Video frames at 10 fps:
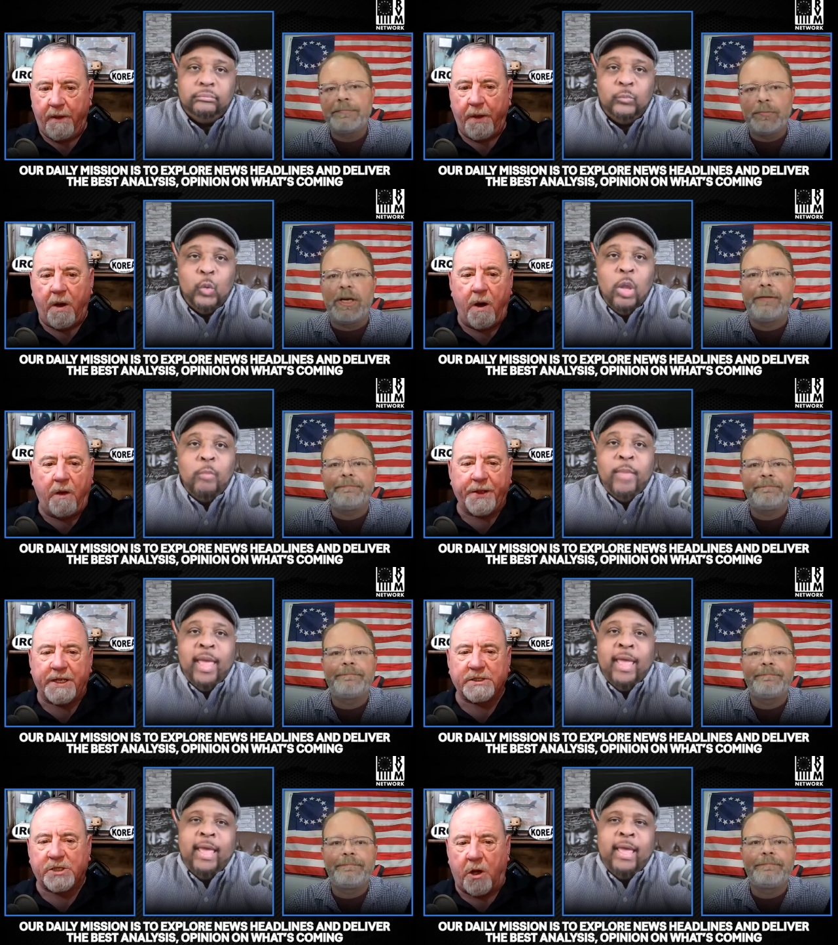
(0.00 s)
Speaker 1: Right. All Man.
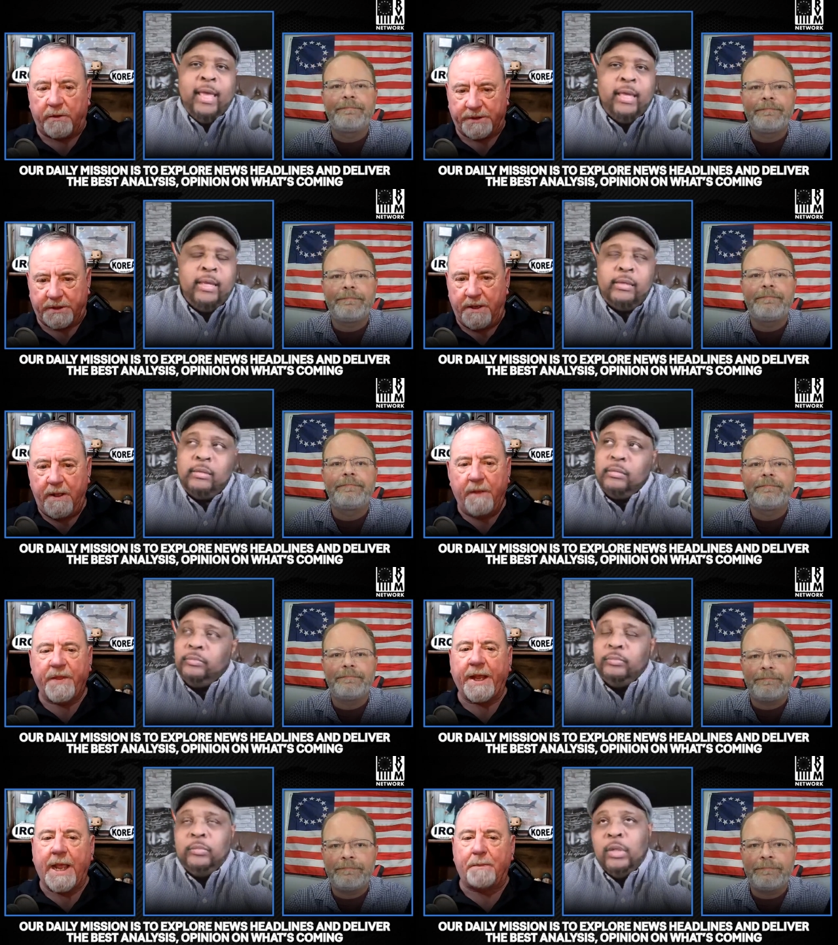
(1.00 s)
the consultants.
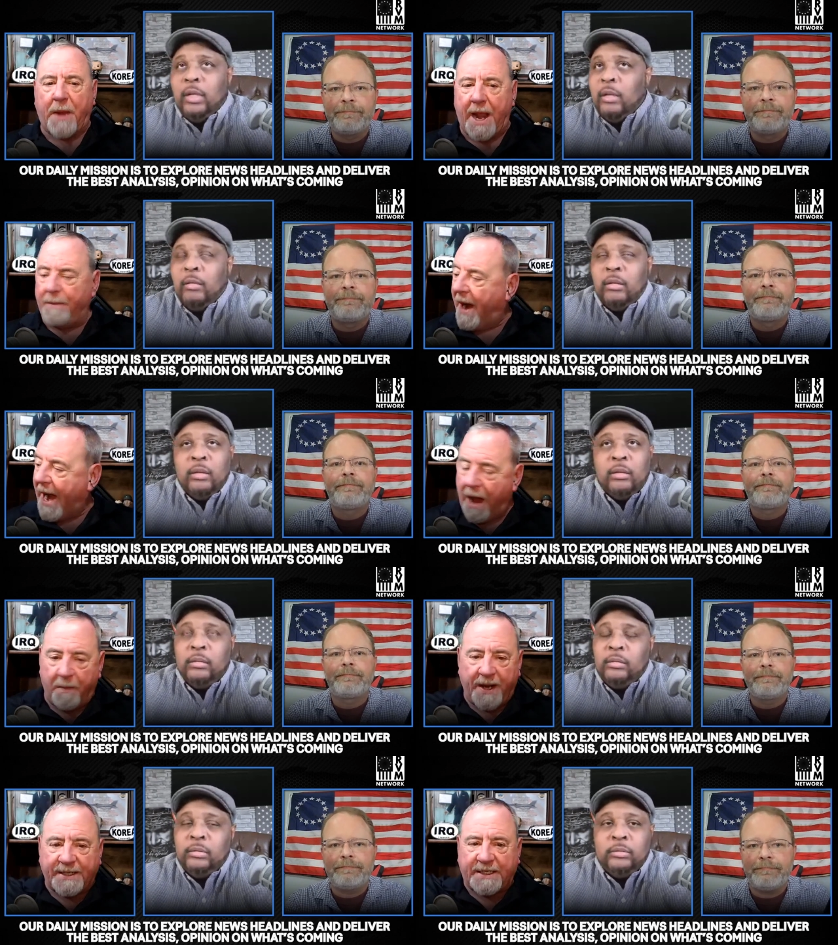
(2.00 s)
They get paid by how
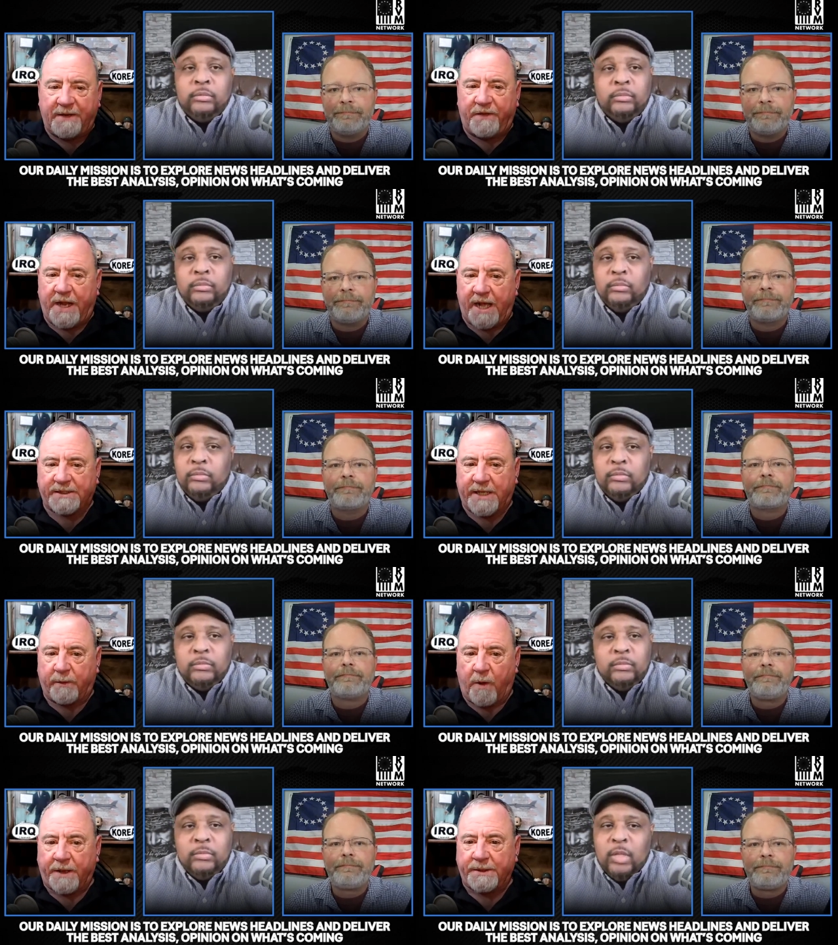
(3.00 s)
many TV ads
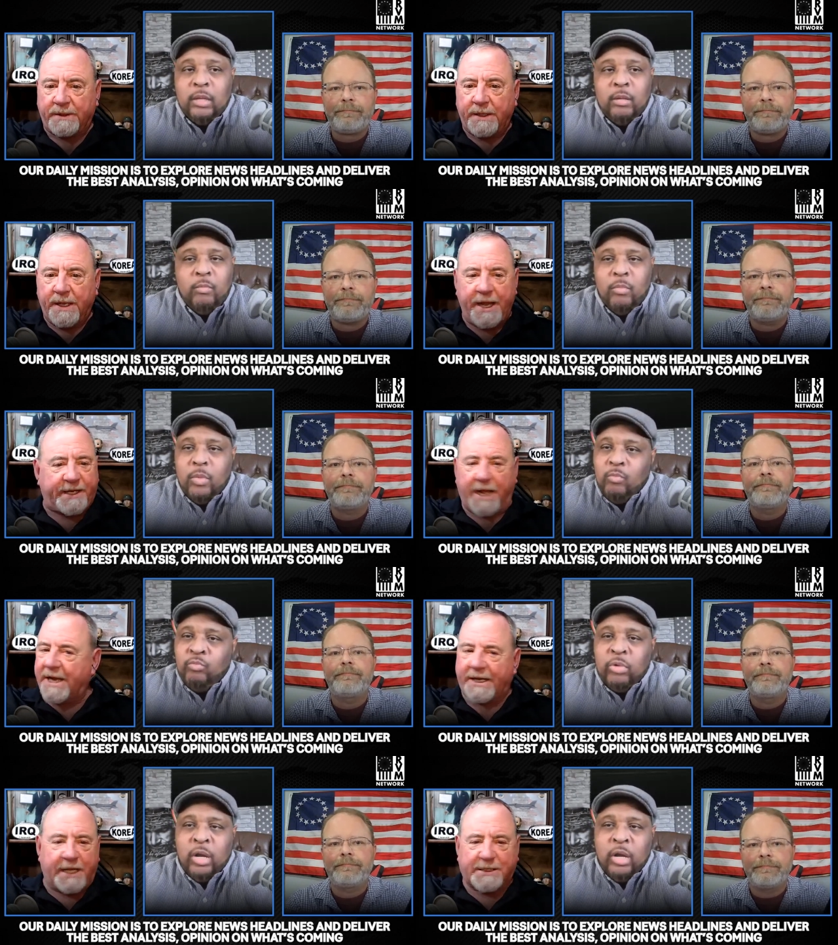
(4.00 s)
they run. It
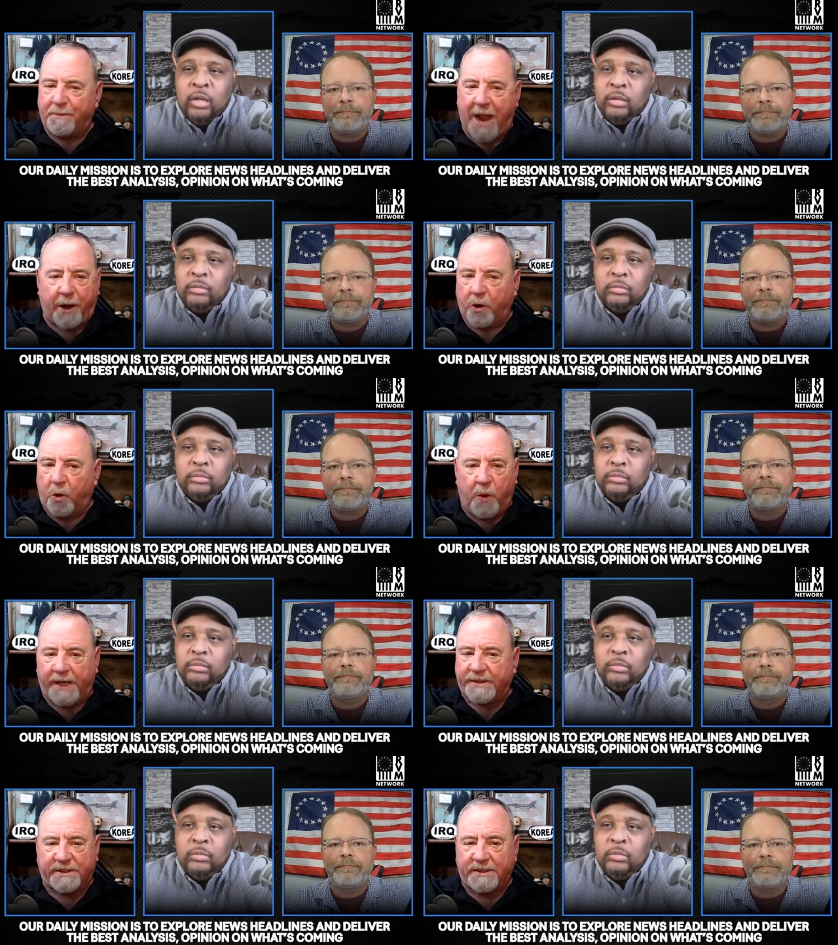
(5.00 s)
does. It doesn't matter who
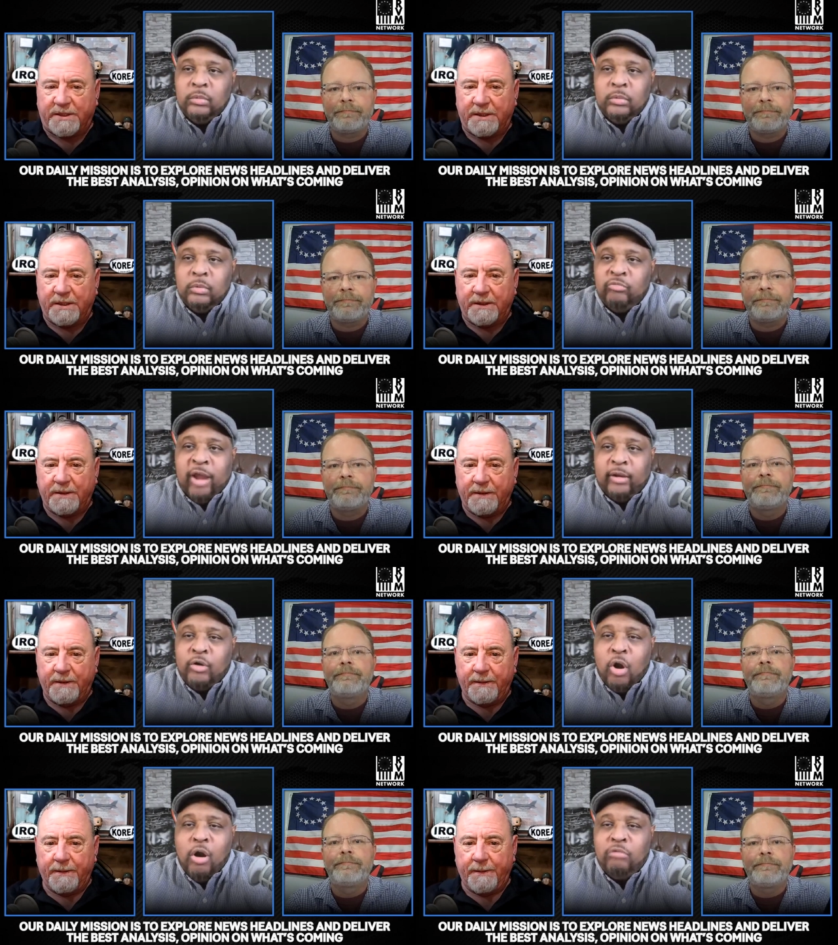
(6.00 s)
Speaker 2: wins. Right.
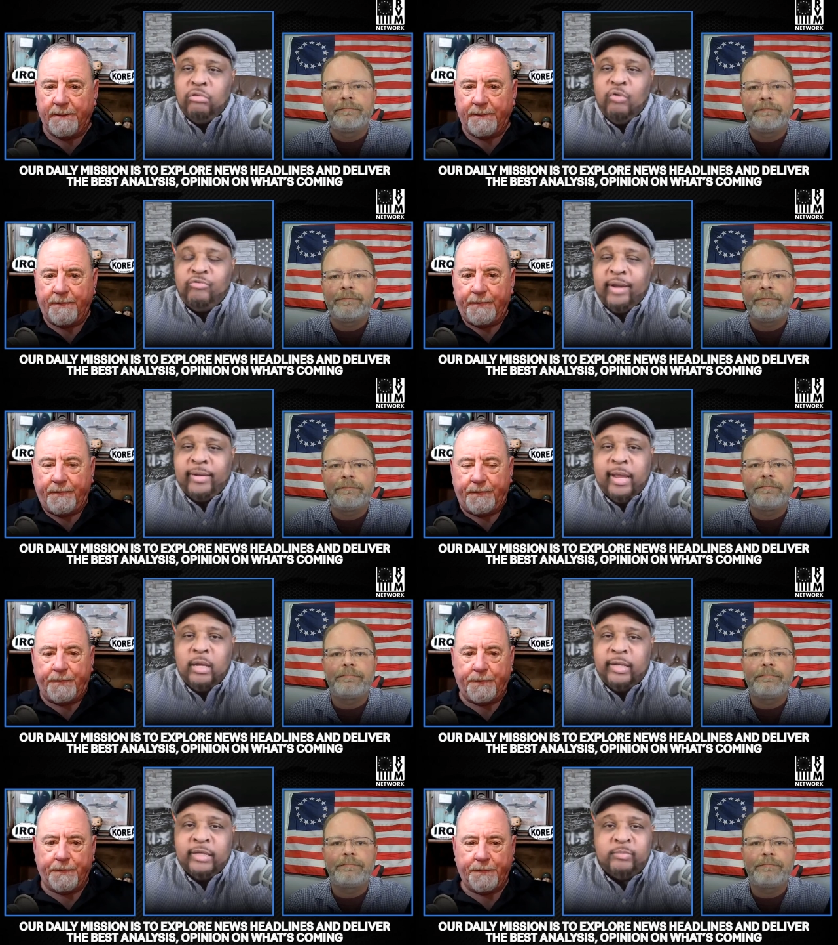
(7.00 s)
Karl Rove right now
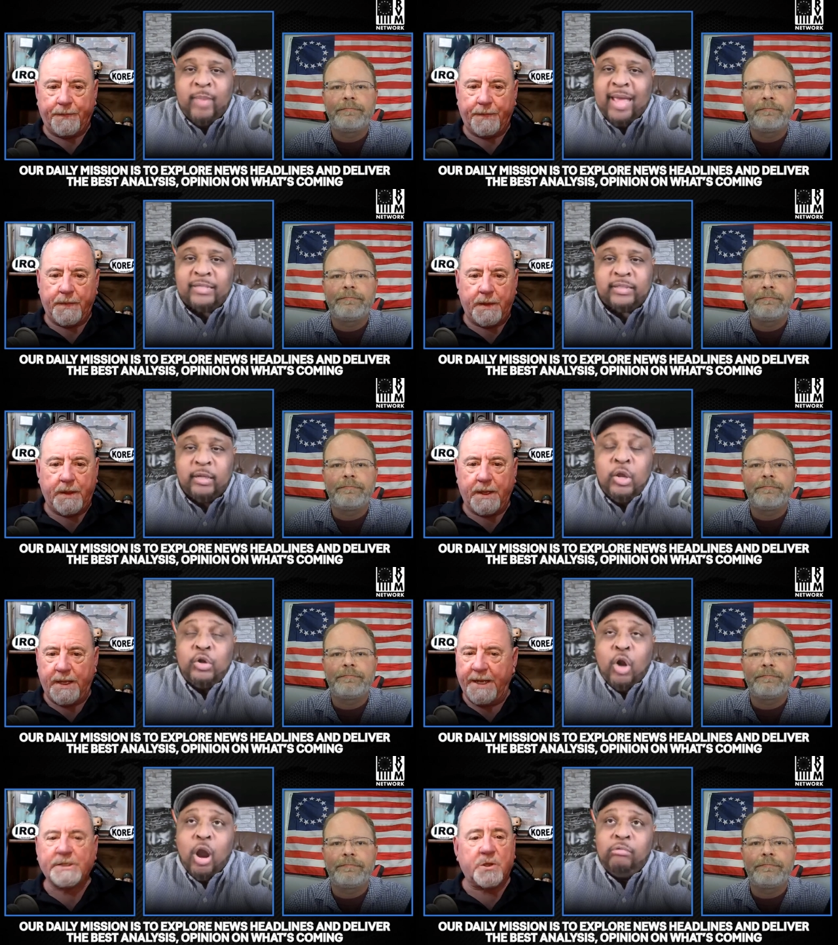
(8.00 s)
is basket.
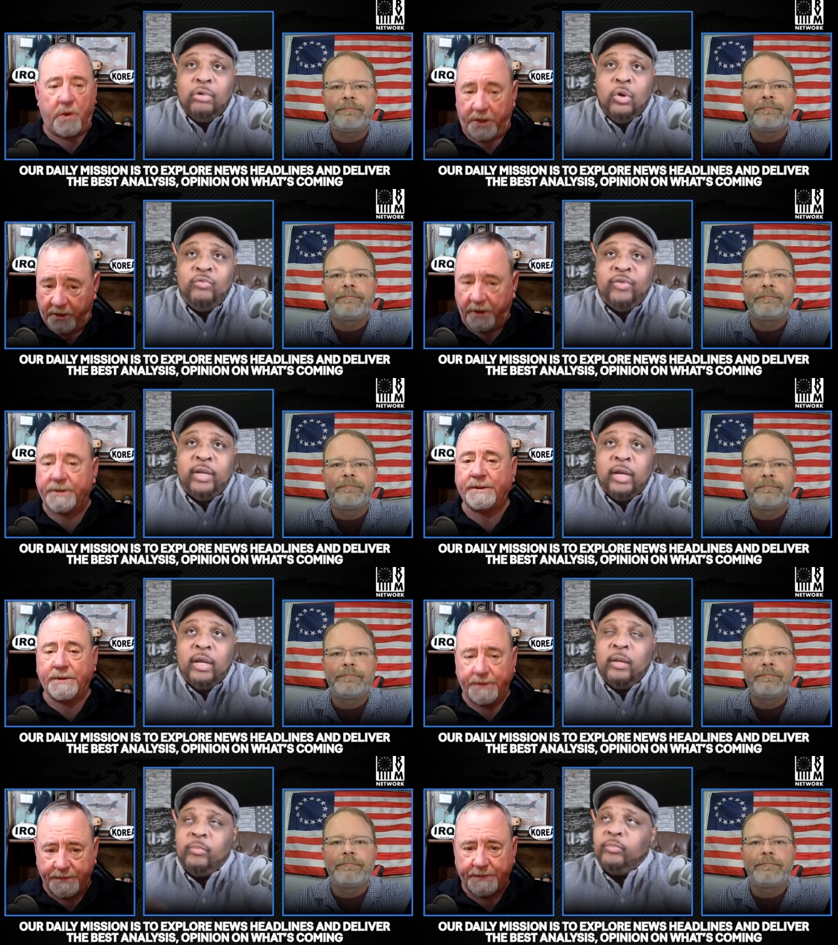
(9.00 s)
Karl He's Rove and
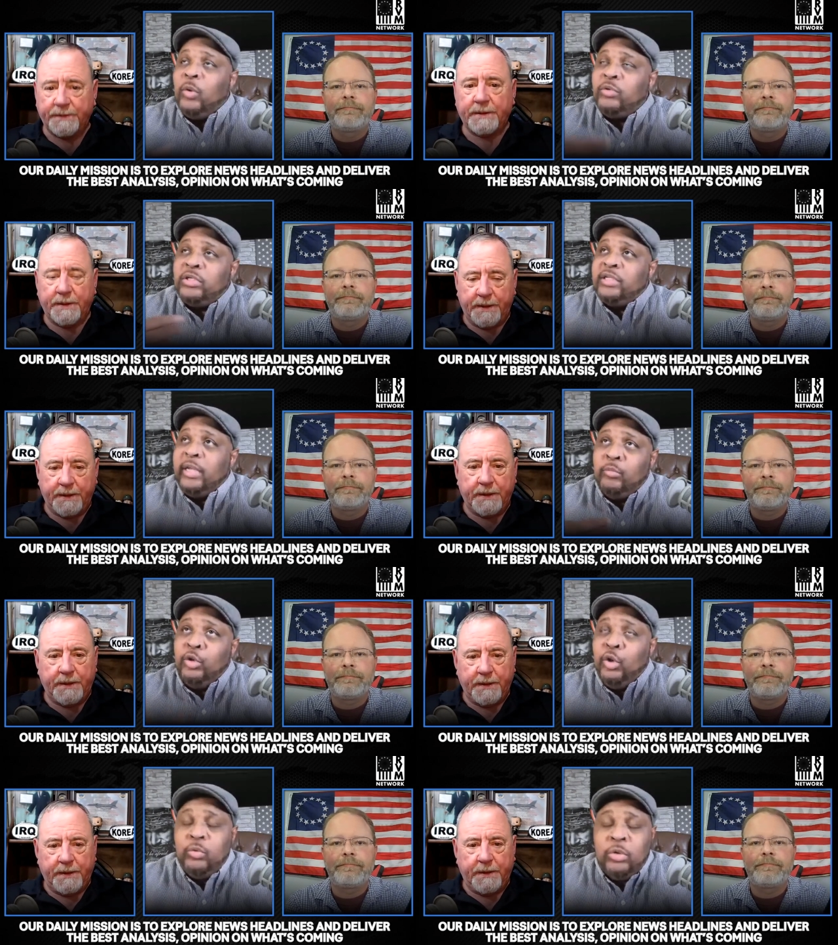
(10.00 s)
um, who's his name?
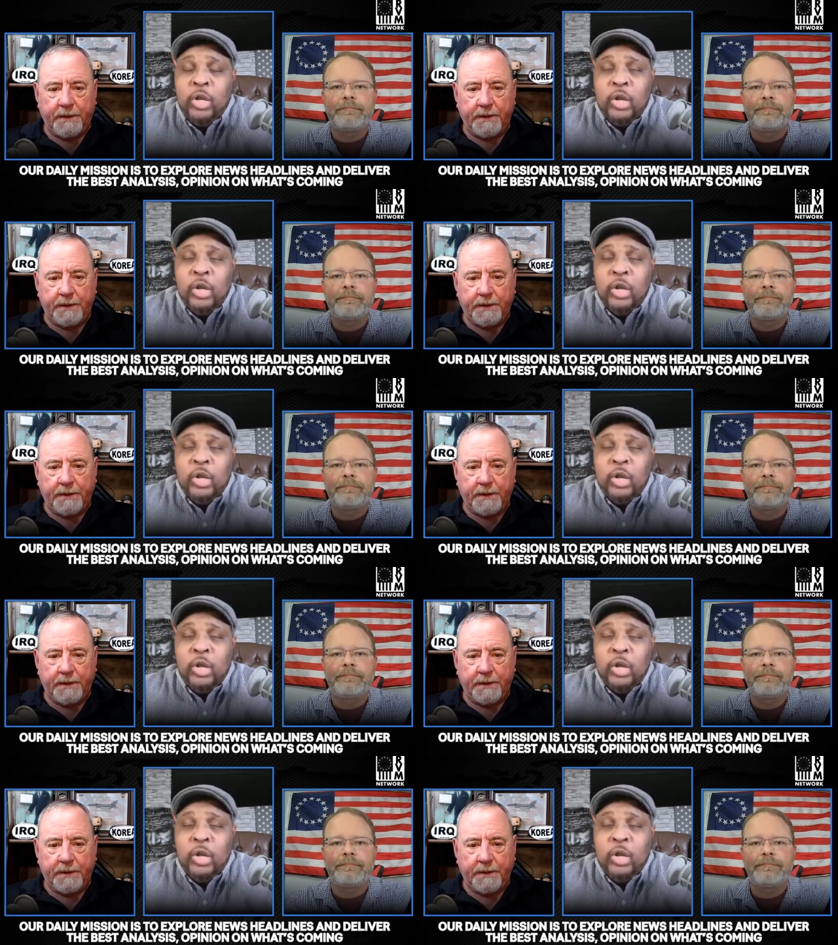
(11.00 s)
Newt.